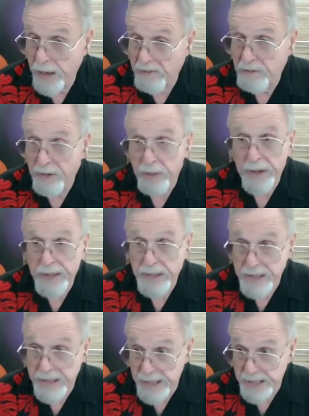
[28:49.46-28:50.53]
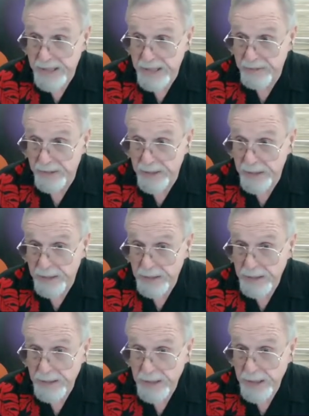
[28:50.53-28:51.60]
and very decisively
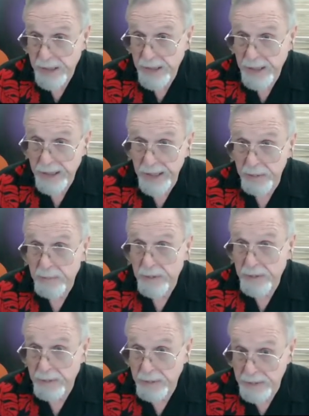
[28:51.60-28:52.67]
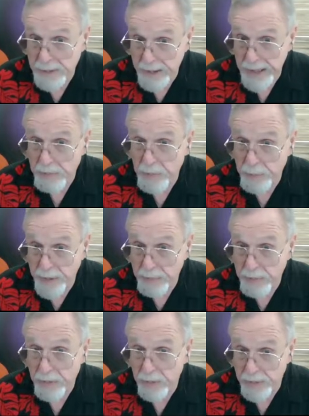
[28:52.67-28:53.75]
that disabled
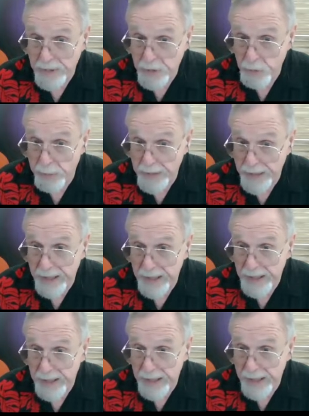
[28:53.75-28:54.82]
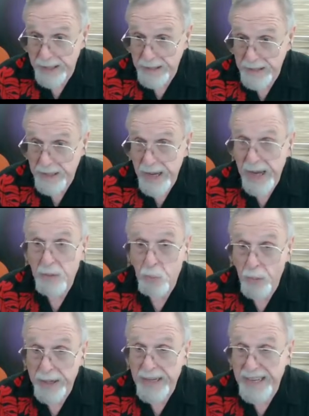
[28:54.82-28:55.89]
people are discriminated against, and
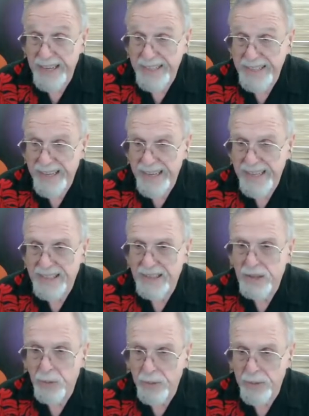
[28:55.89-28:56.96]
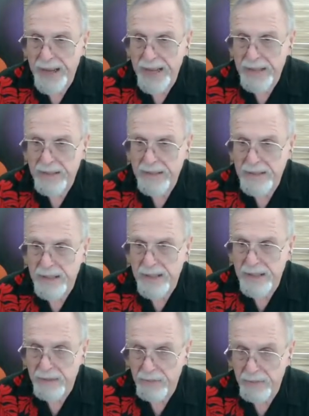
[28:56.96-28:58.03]
we intend to that
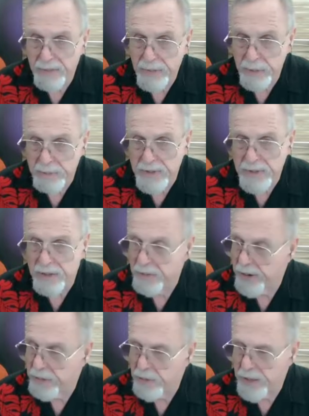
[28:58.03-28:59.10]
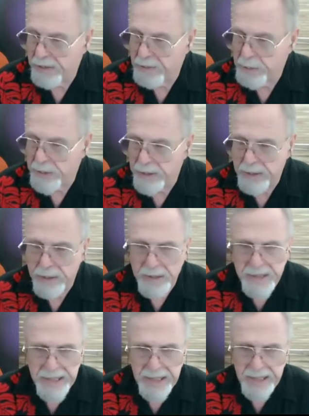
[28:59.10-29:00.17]
in the terms of the federal government to
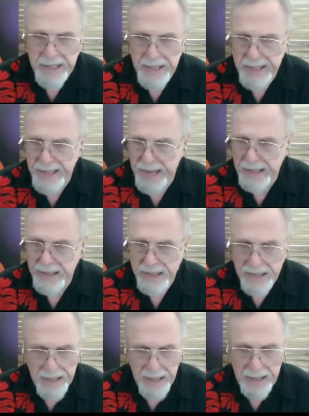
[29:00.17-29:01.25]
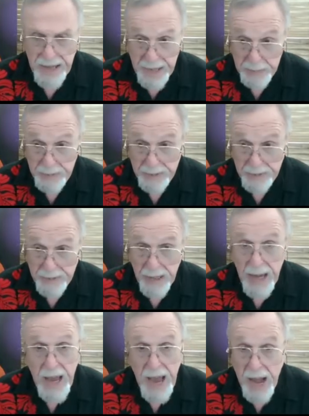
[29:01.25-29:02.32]
see that that does not happen.
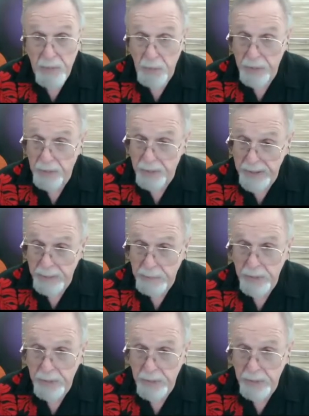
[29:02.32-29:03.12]
And we're going to